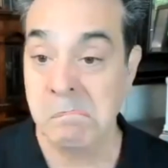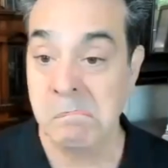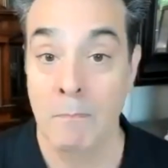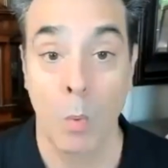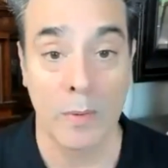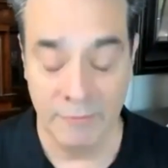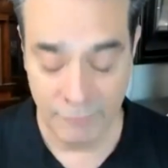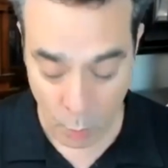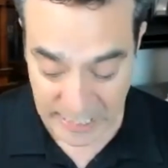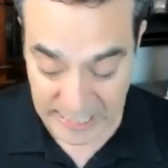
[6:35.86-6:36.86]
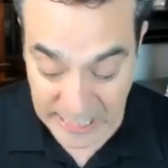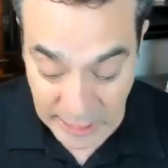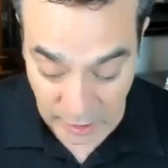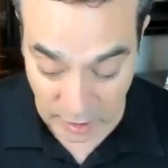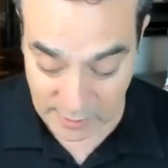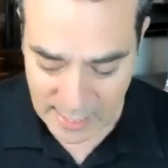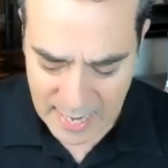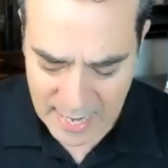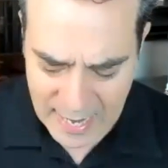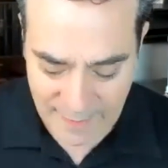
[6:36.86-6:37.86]
more than 40 years,
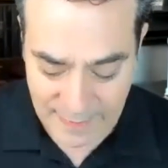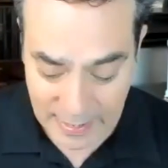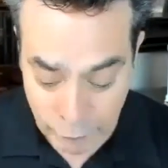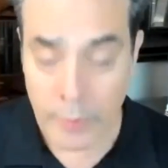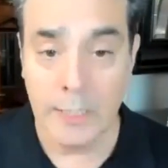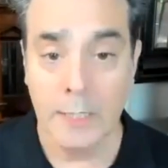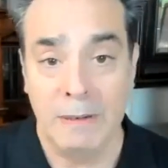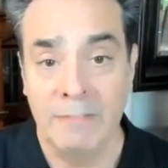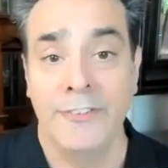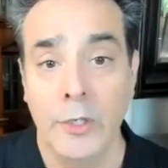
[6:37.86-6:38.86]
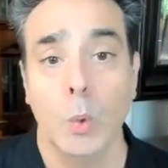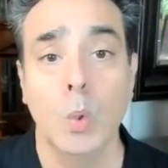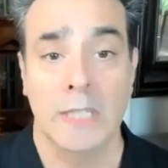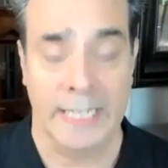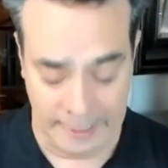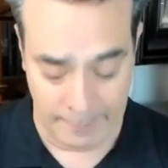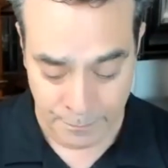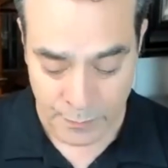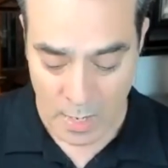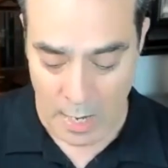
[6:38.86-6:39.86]
and they've really been fueling
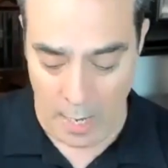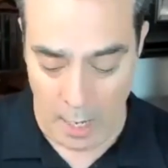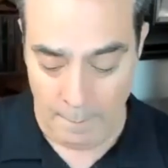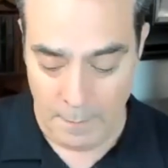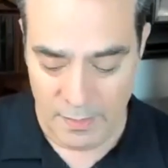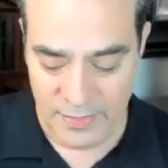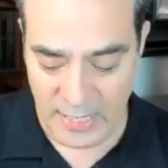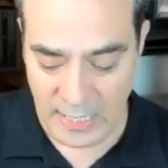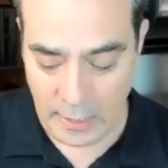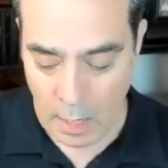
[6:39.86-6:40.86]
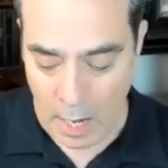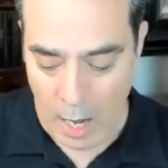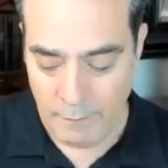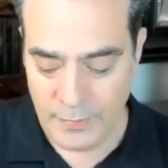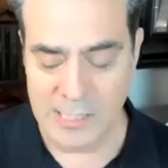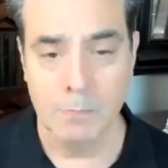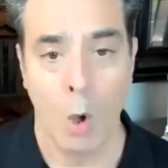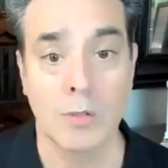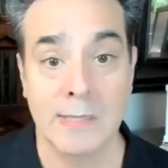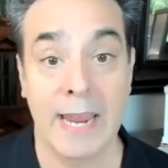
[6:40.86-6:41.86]
um, the uh, the
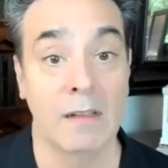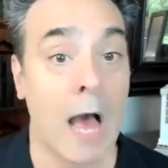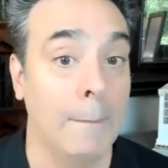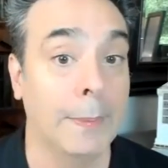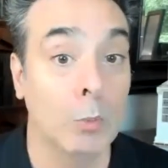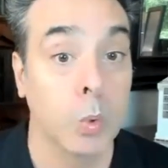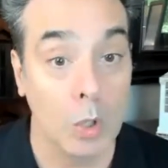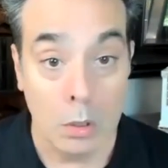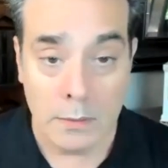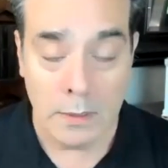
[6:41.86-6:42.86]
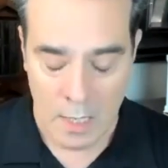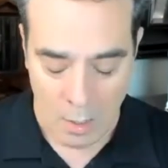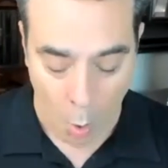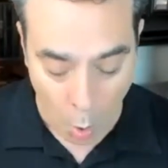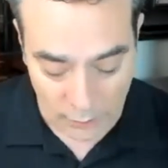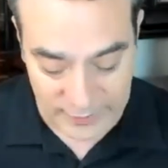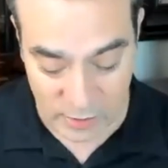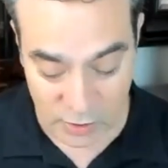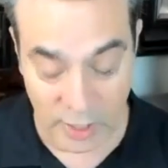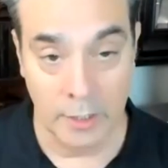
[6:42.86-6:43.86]
small scale hobby world all
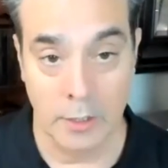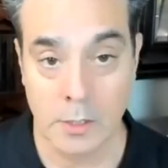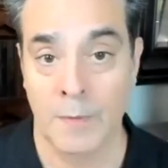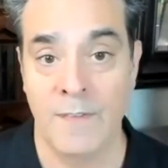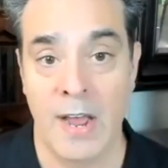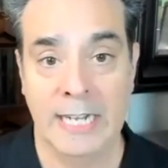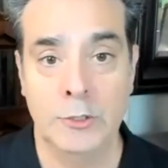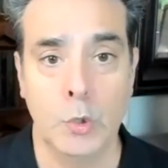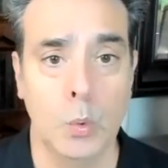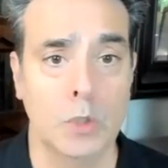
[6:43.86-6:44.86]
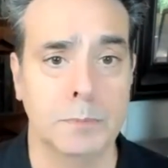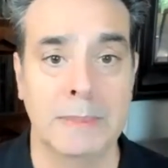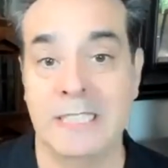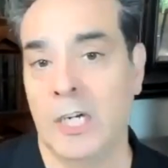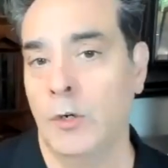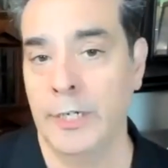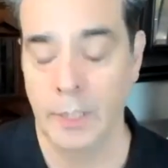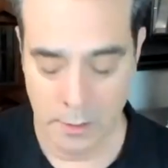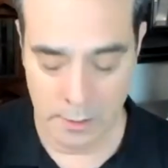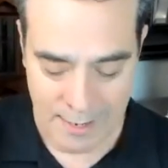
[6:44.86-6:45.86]
these years, providing tools,
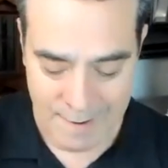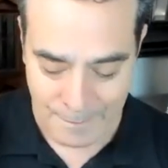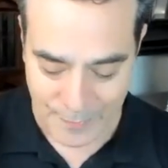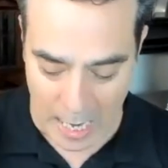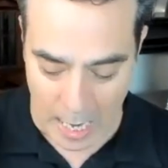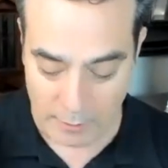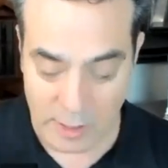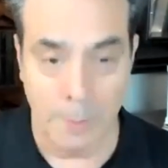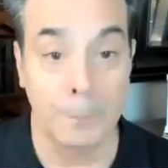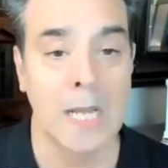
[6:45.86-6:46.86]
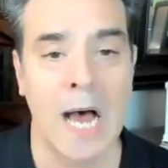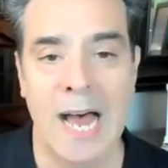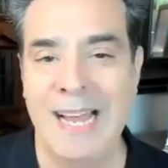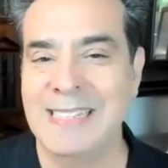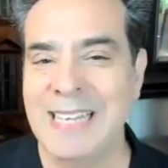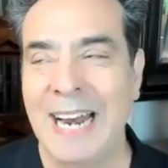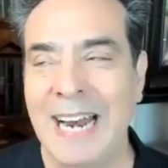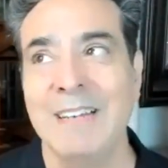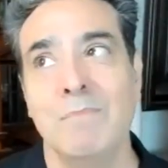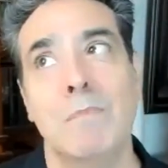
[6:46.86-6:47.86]
materials, uh, supplies, and
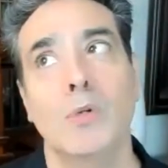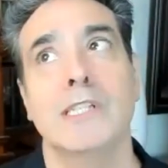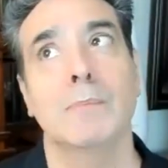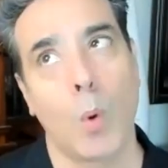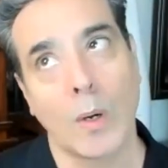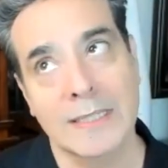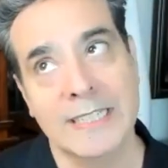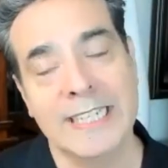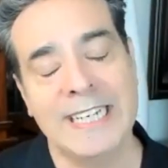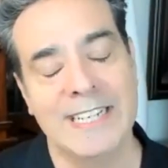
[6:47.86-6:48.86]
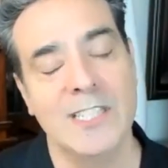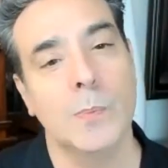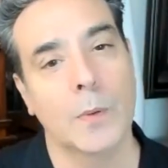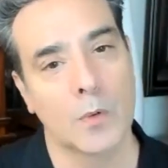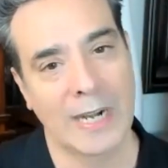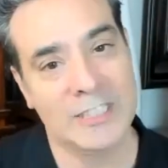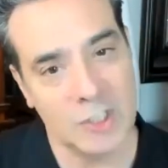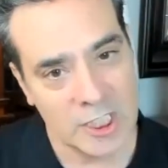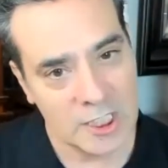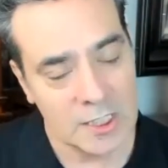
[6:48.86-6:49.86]
I think most importantly,
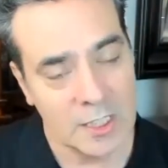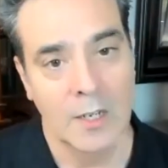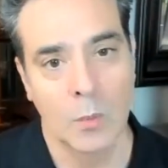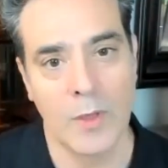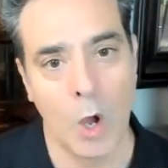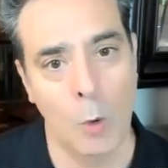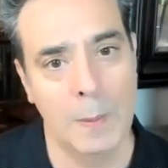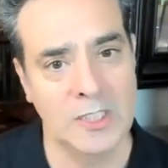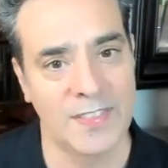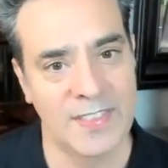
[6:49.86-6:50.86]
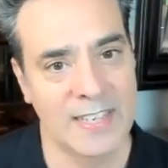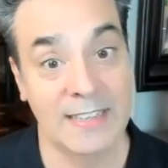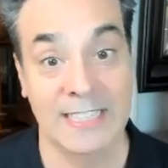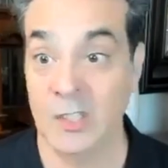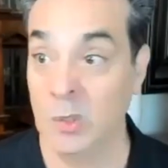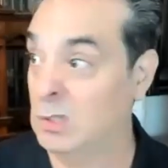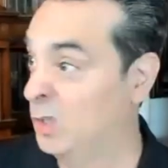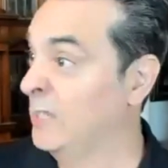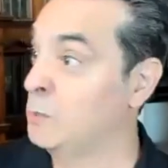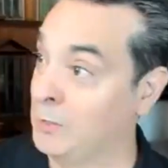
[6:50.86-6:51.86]
inspiration with a whole bunch of things that they do,
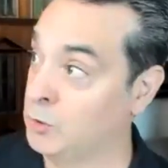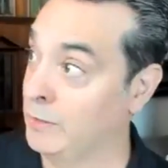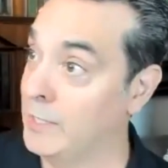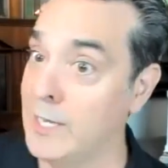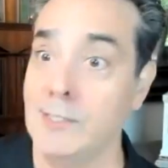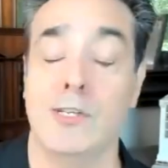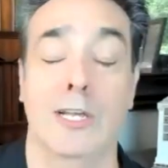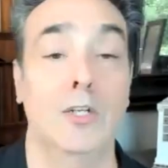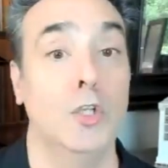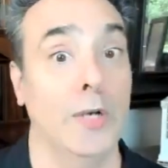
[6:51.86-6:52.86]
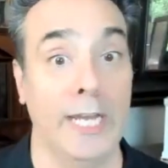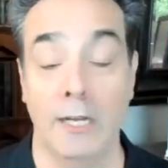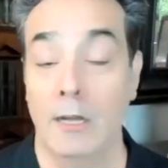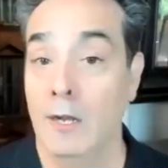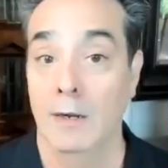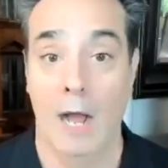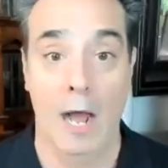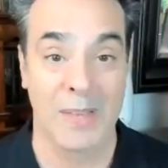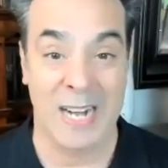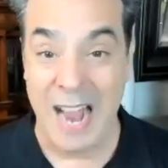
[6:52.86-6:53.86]
including sponsoring this, including
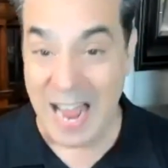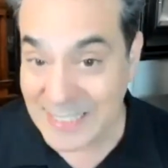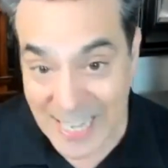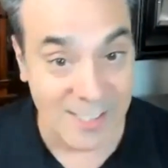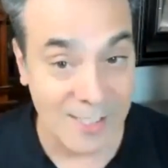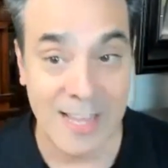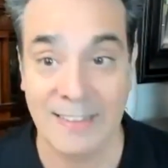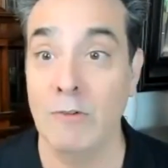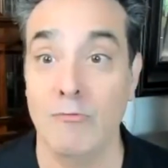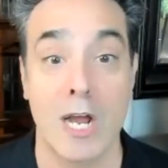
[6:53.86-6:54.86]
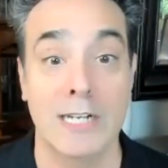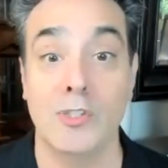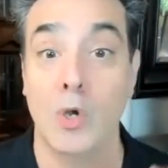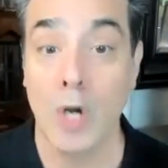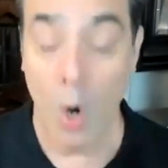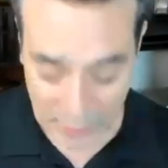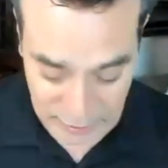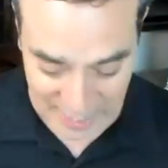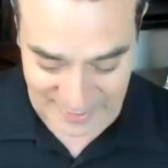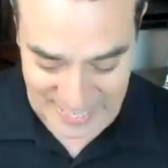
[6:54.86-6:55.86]
um, the contests that they run. So go and
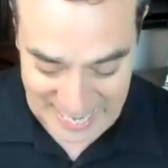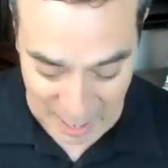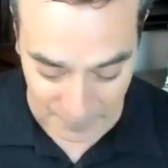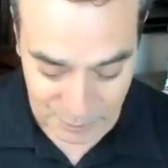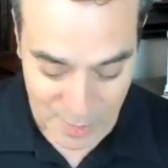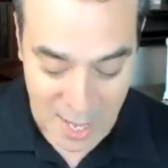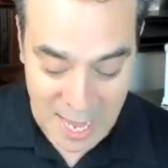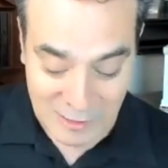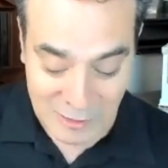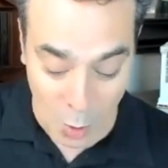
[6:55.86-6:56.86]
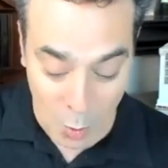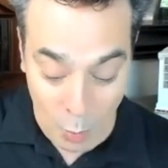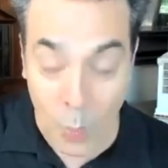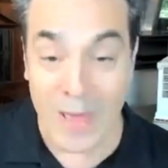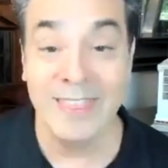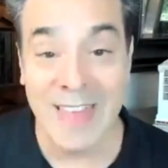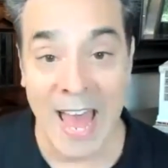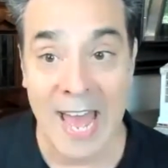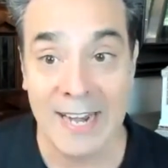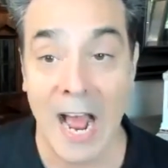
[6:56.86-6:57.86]
check that out. So, with
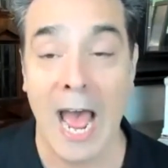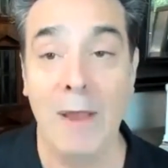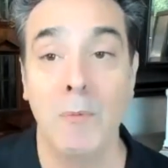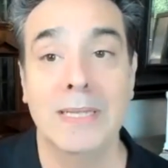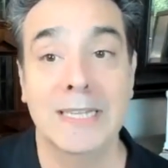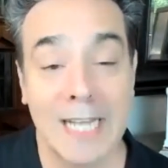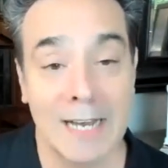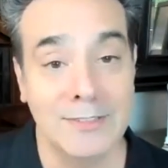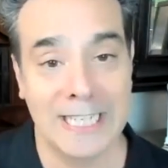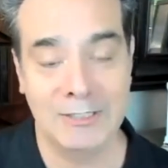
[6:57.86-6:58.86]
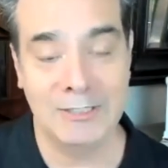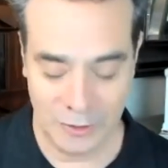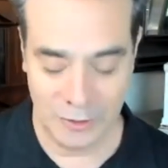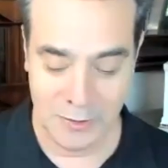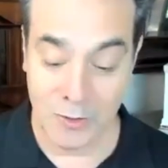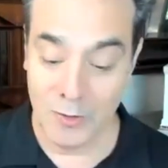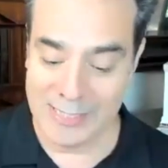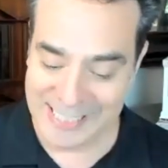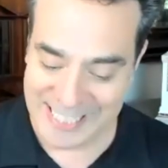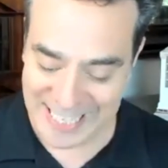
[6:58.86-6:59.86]
that, I would love to introduce
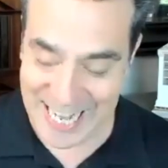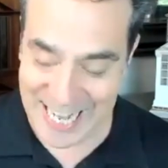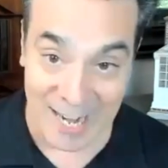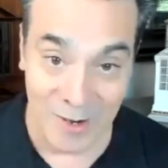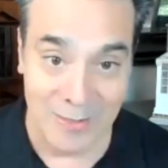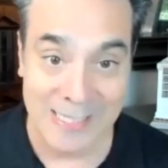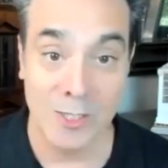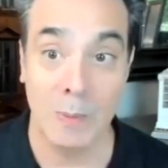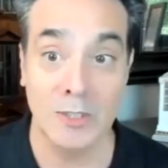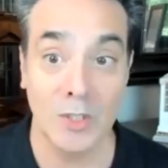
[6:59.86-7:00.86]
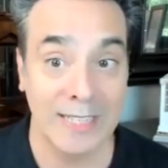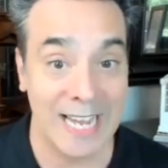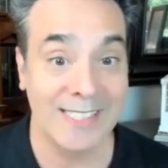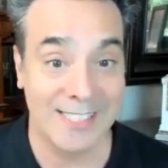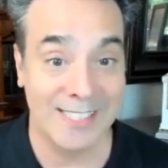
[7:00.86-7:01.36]
Kristine Hanna, who's our special guest